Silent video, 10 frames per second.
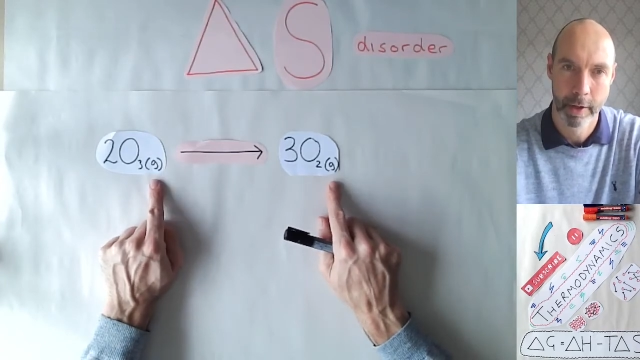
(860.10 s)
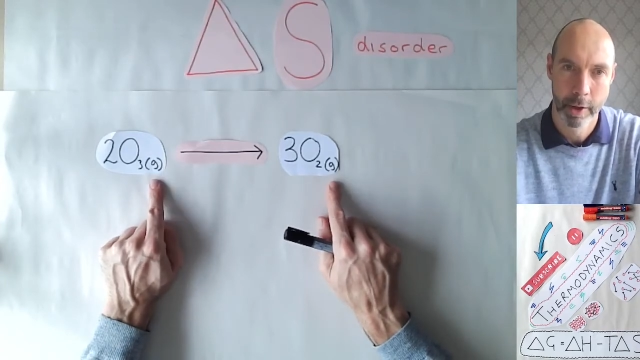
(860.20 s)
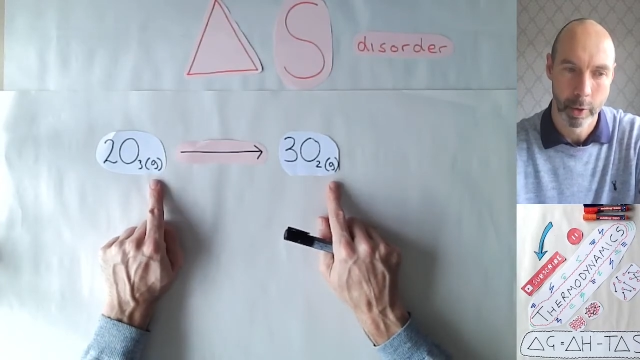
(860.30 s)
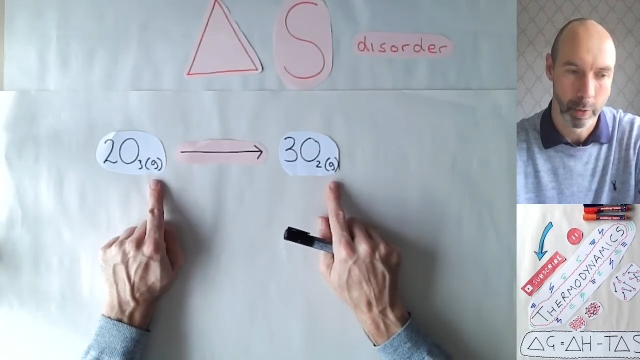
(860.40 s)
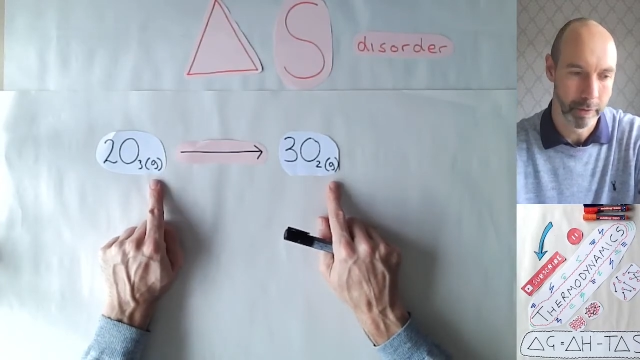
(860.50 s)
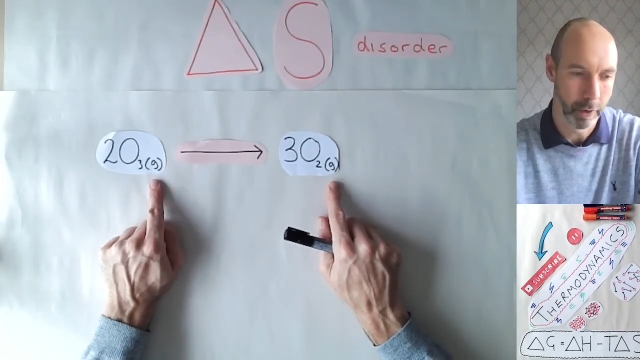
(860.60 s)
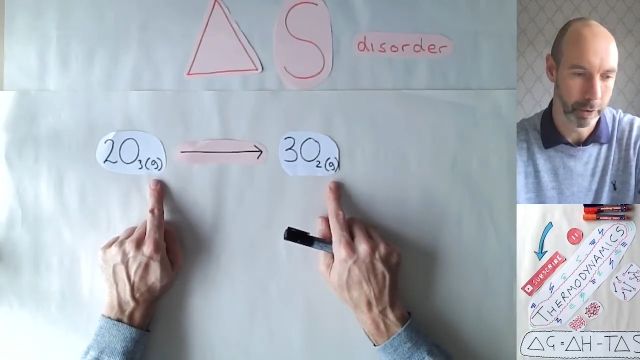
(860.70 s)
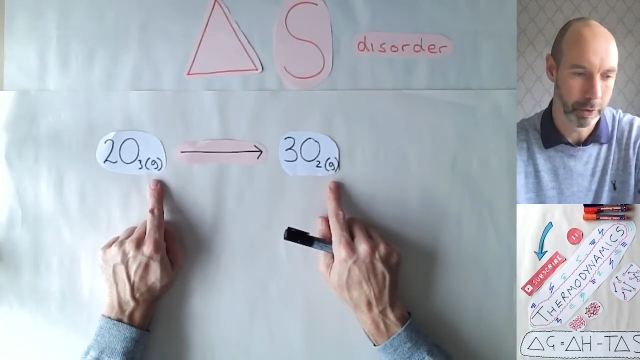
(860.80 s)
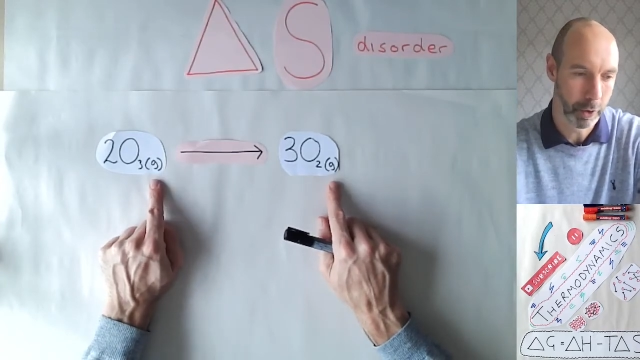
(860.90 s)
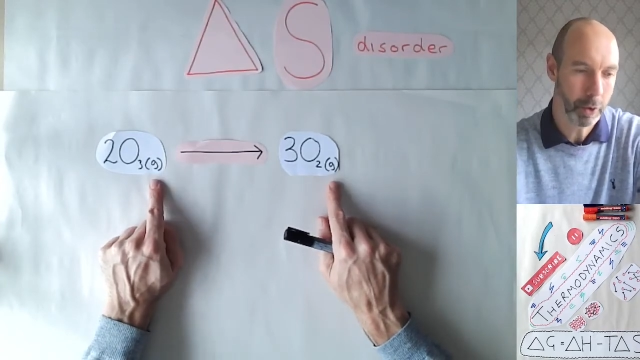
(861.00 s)
We've
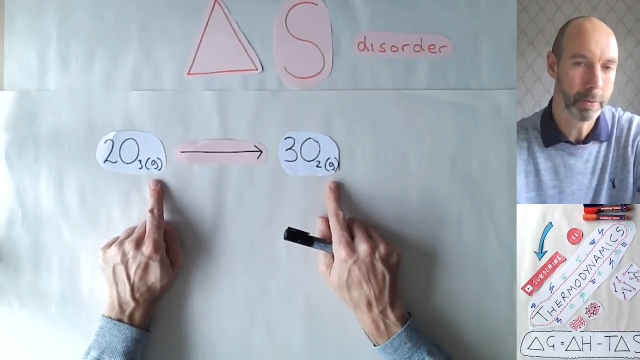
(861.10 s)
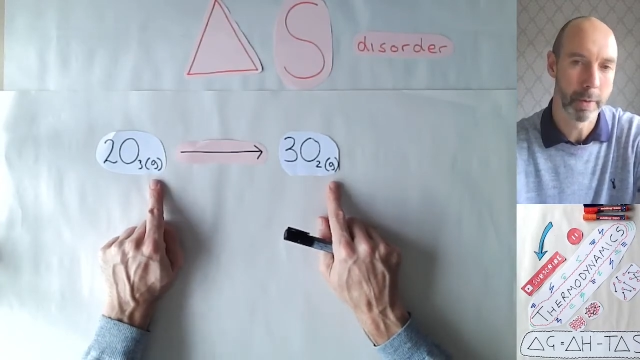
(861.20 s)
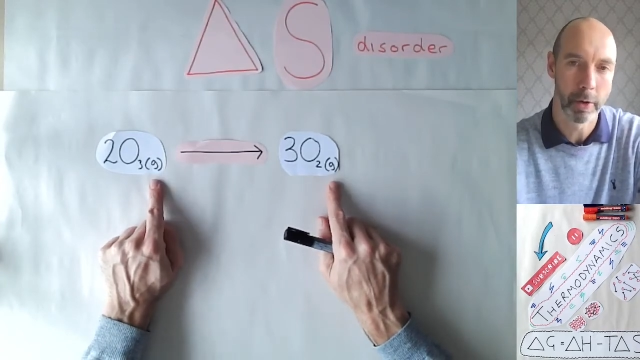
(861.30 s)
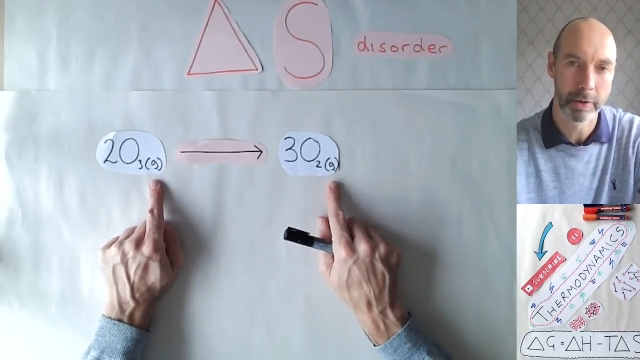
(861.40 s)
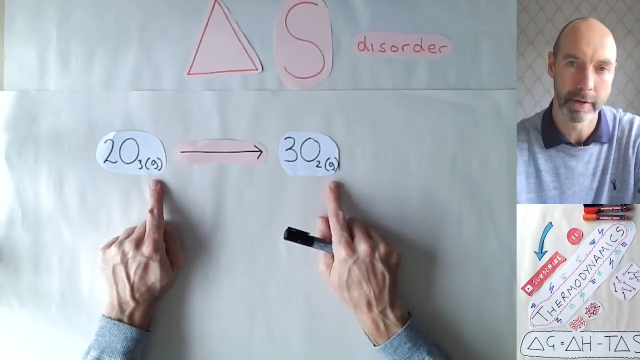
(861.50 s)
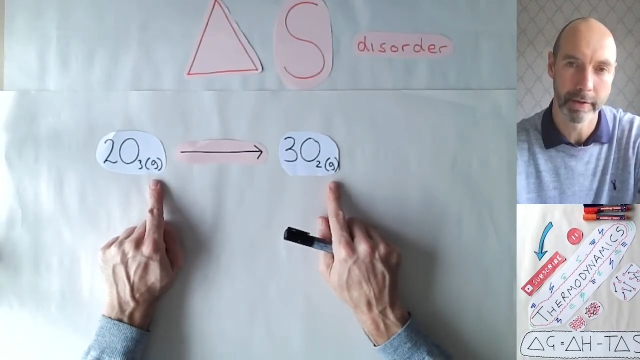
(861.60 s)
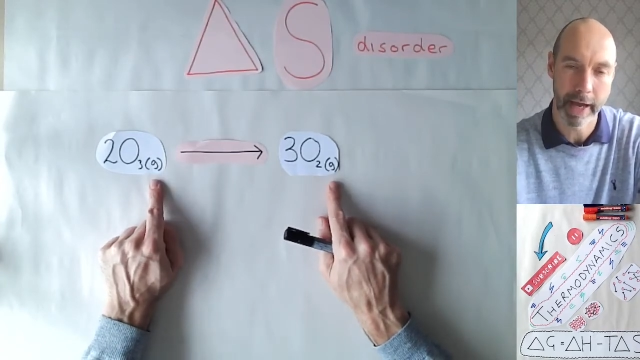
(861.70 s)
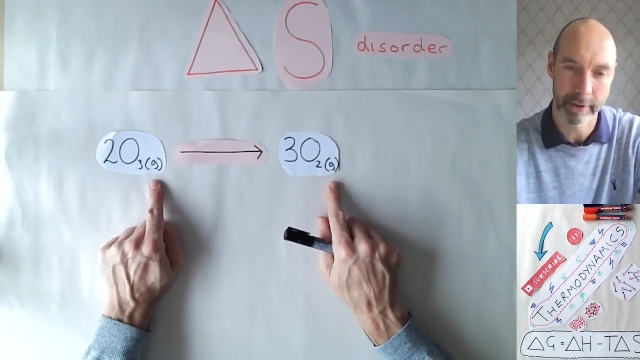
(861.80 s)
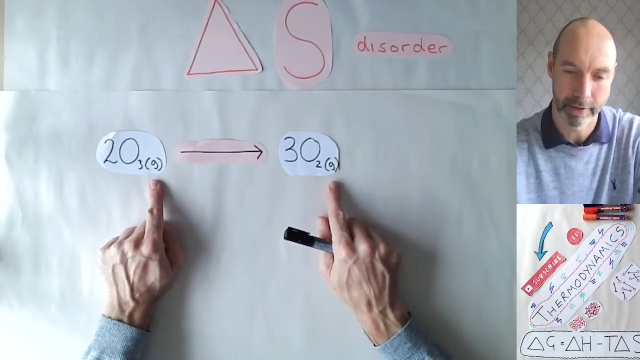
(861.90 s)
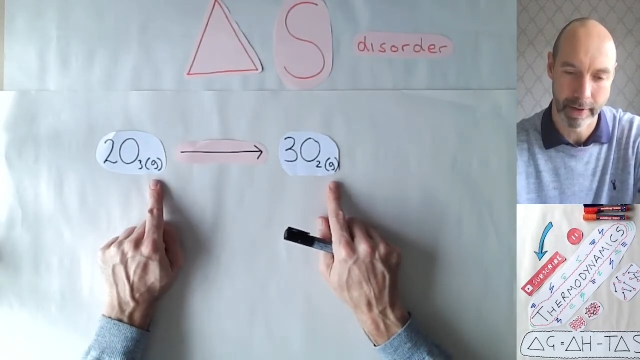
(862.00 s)
got 2 moles of
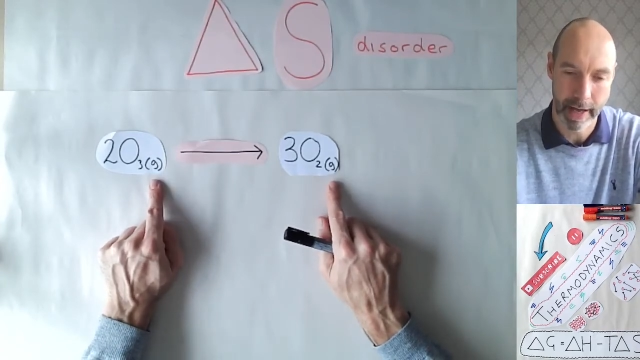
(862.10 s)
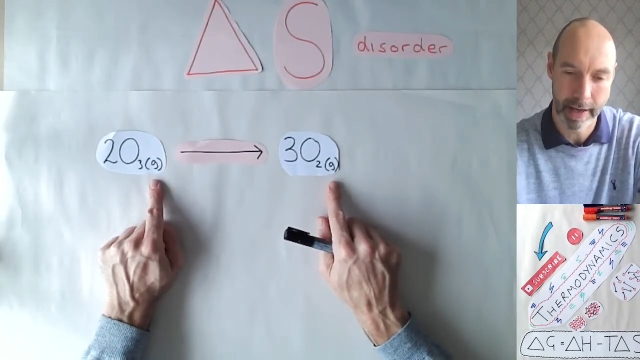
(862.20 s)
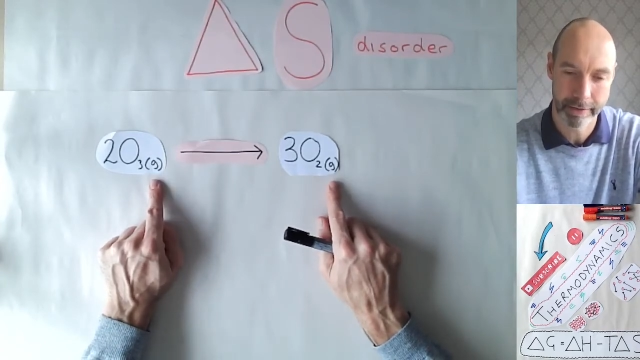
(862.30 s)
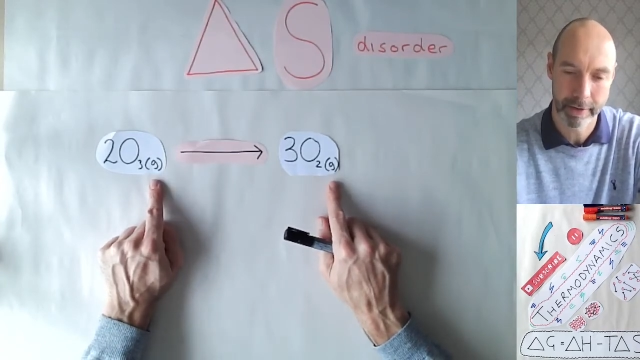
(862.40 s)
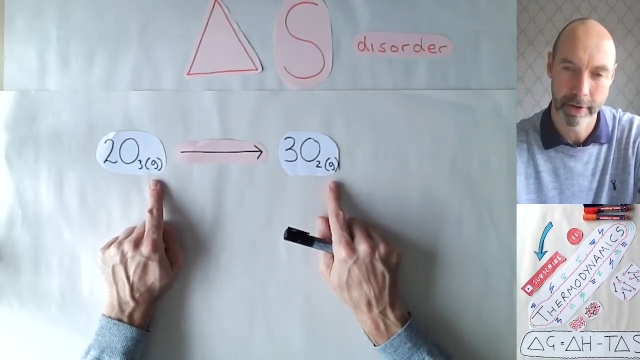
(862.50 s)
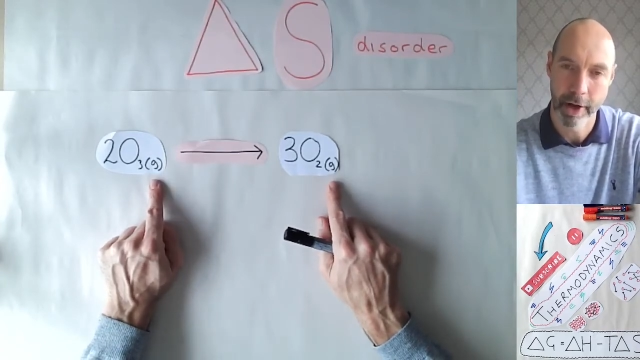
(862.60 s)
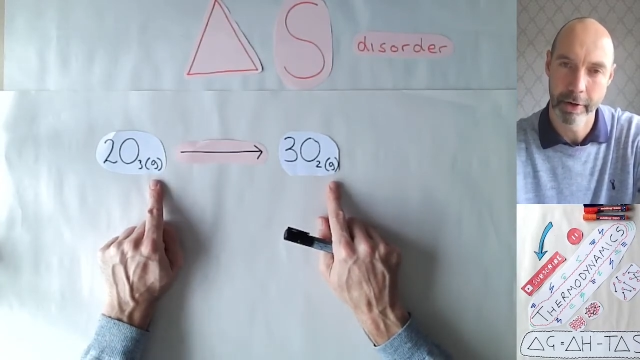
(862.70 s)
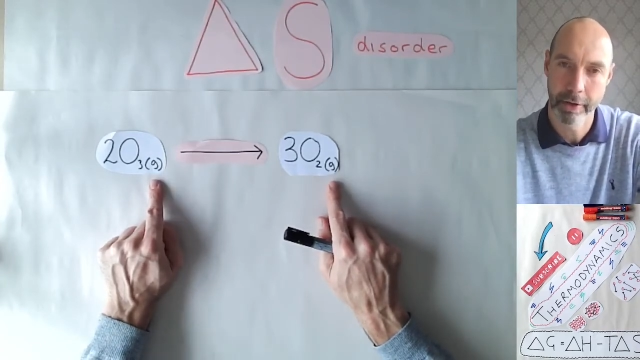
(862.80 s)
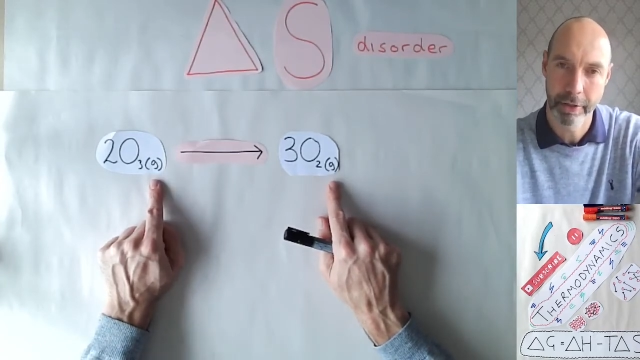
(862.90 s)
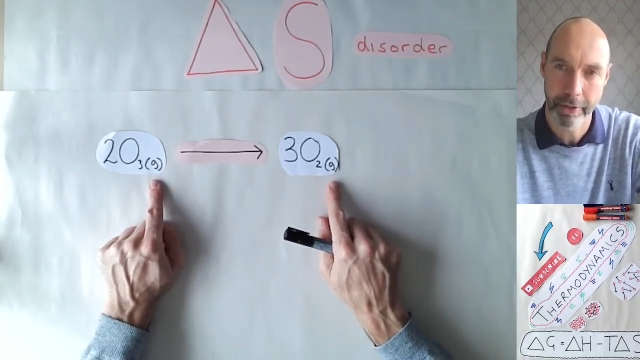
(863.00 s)
gas on the left
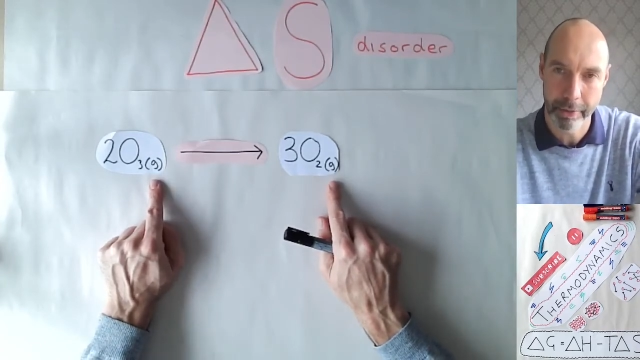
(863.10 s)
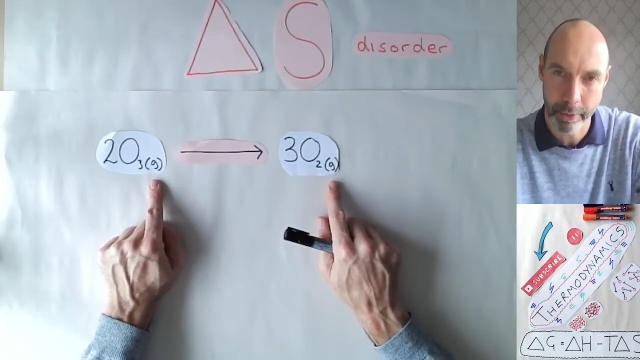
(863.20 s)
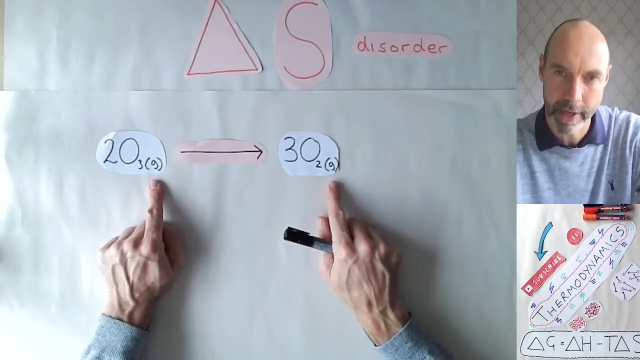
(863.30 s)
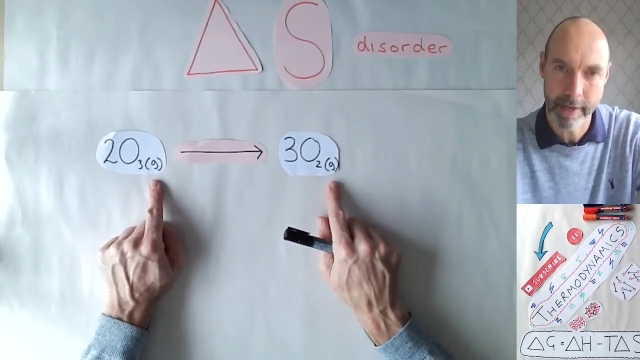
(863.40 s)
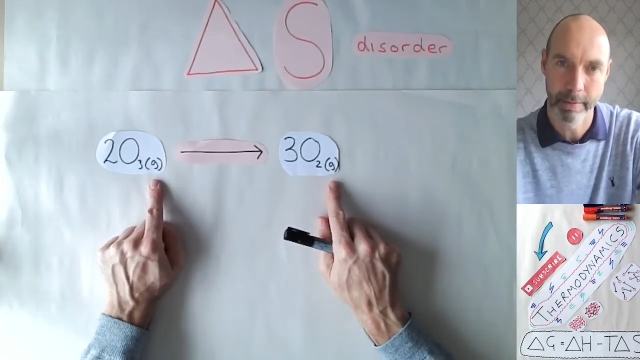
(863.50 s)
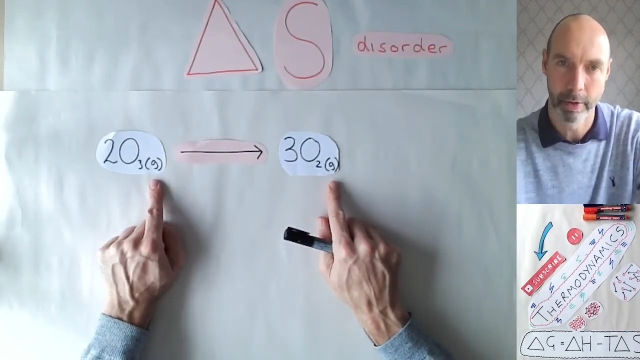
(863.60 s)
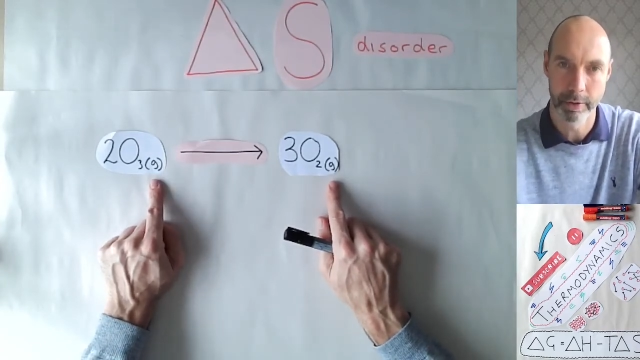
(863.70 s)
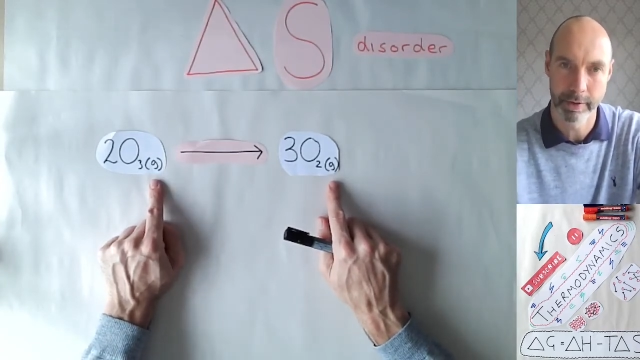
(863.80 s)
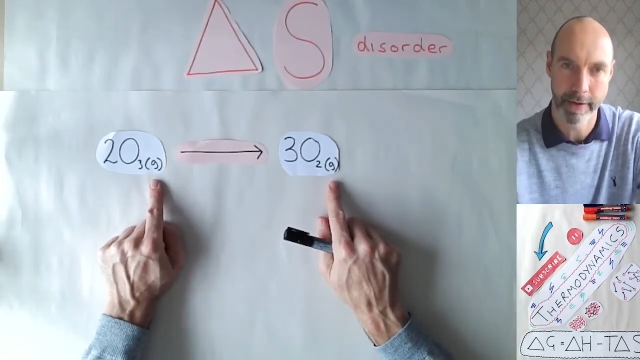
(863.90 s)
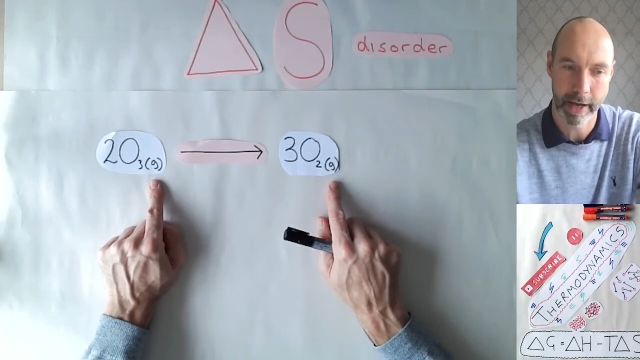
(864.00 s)
and 3 moles
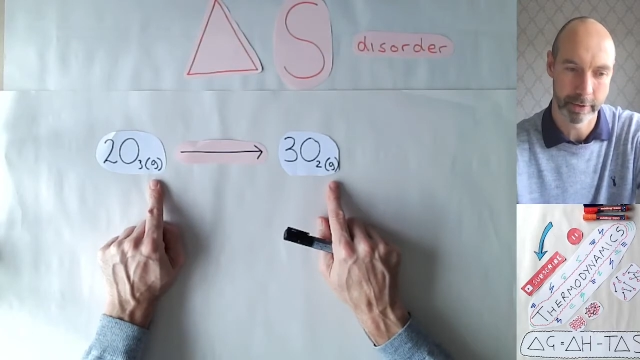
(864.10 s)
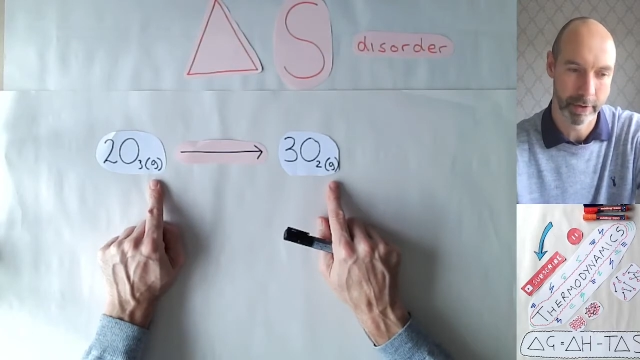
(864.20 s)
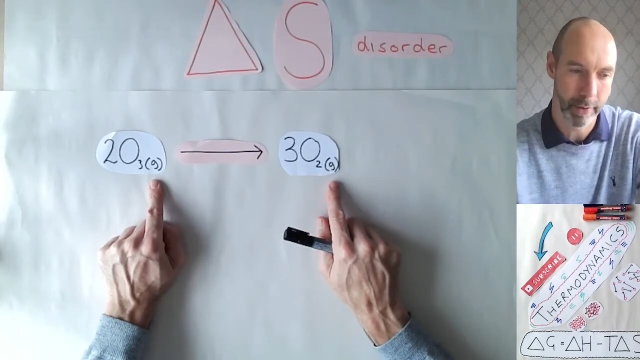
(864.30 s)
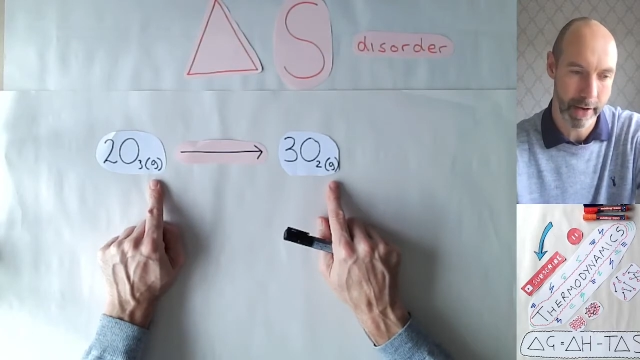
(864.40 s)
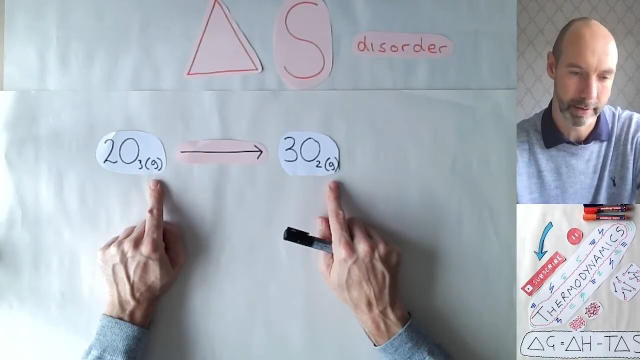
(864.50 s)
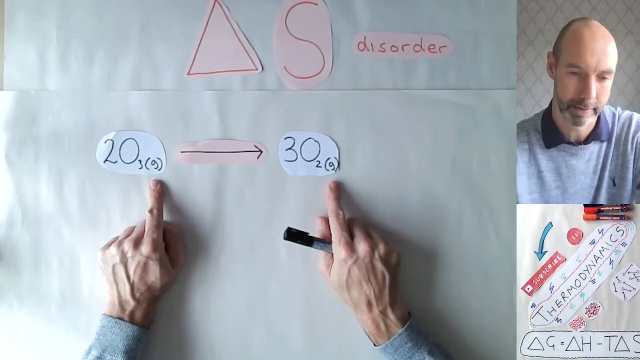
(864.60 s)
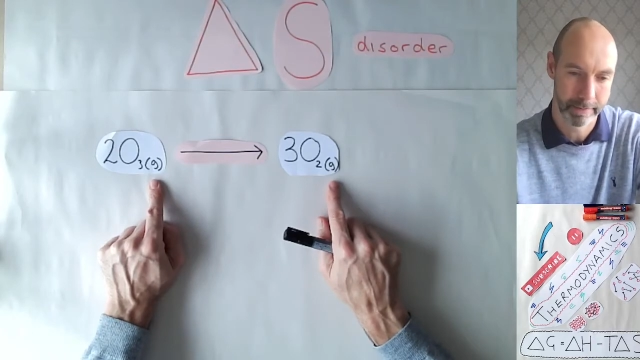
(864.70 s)
of gas on the right.